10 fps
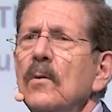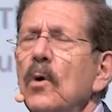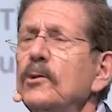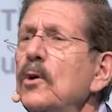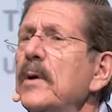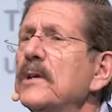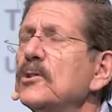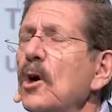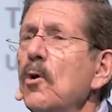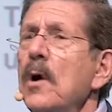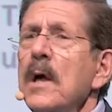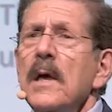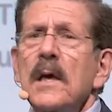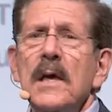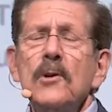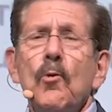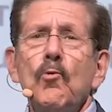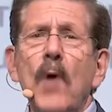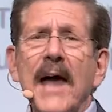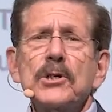while doing it so in
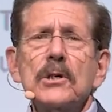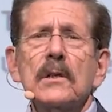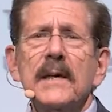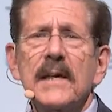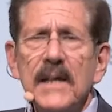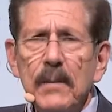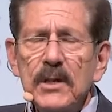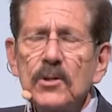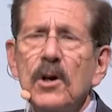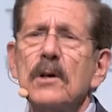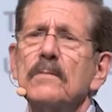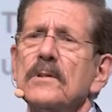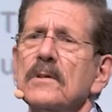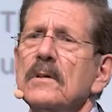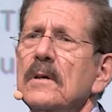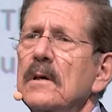rational economic terms?